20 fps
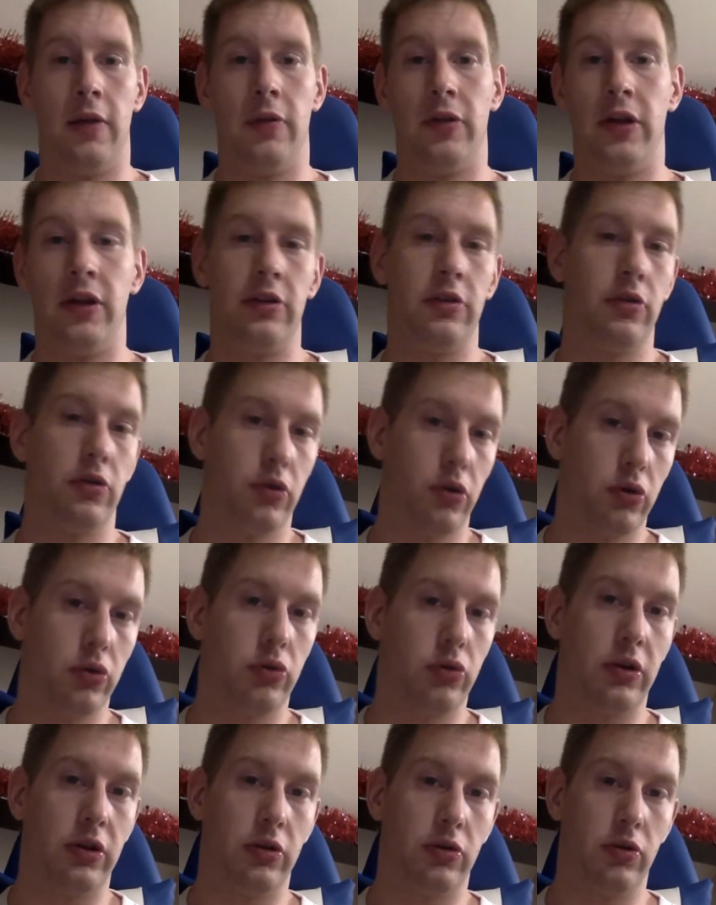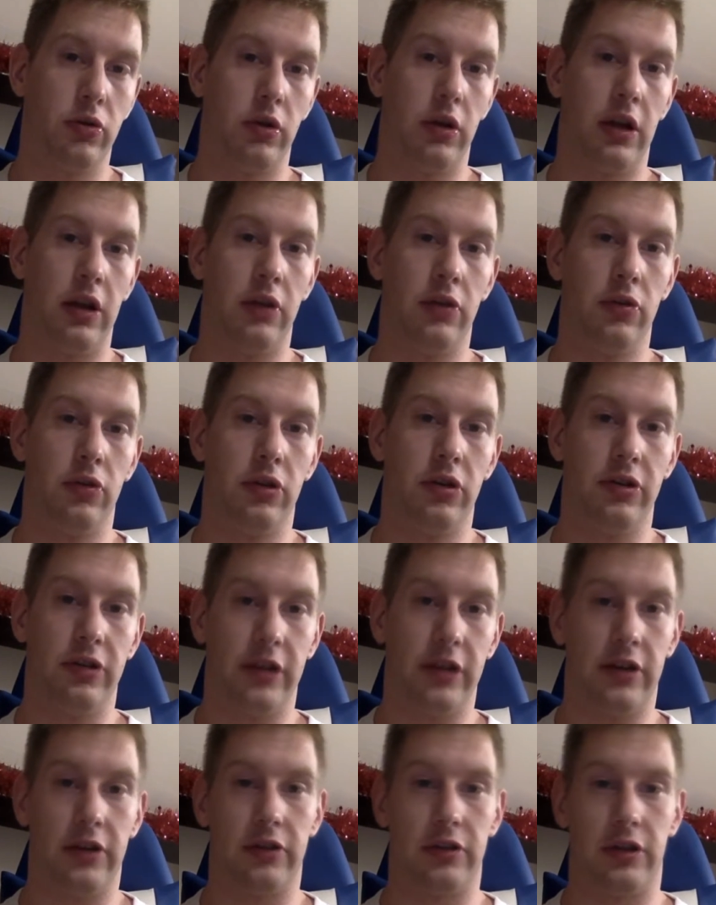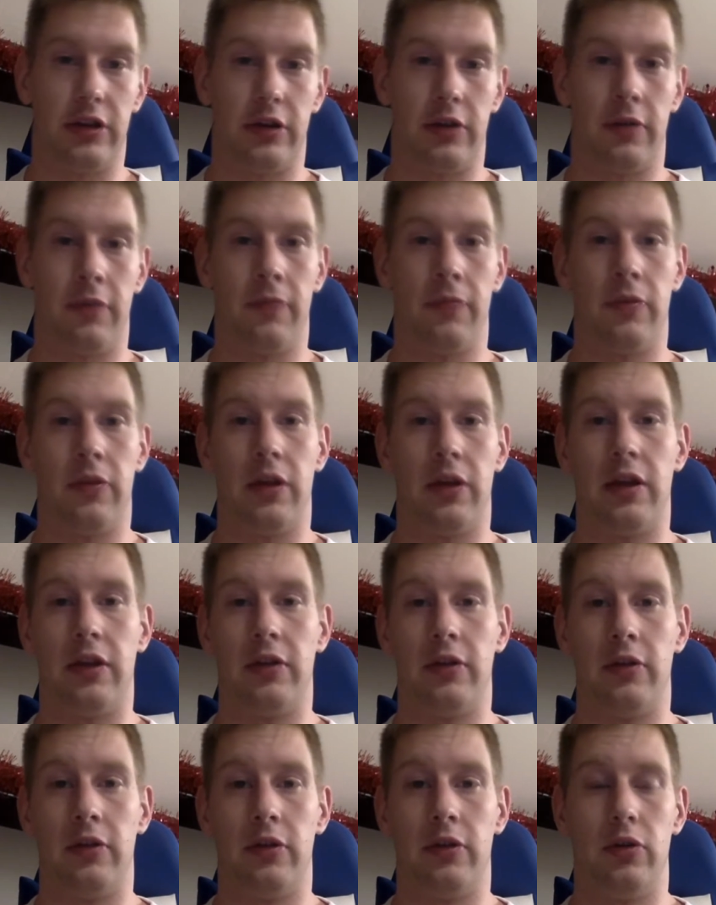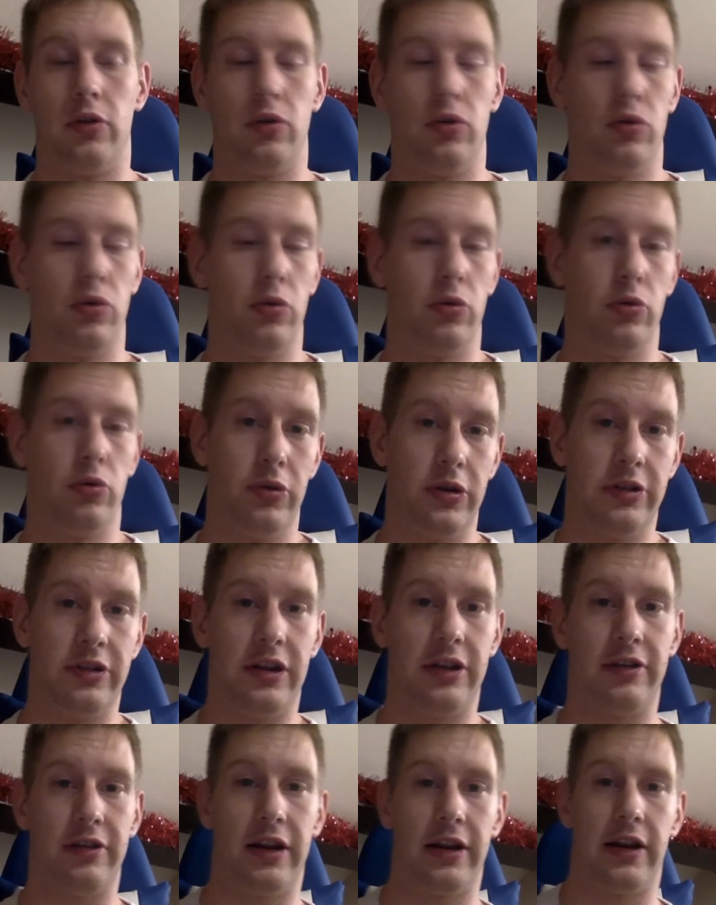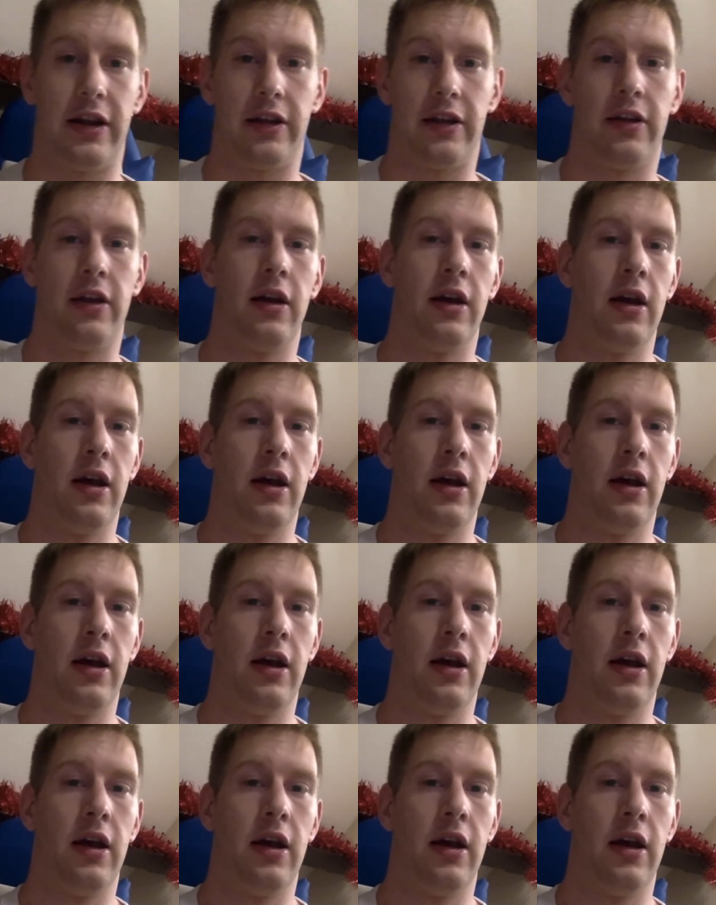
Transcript: Then you go to into, into the second set and you do three sets like that.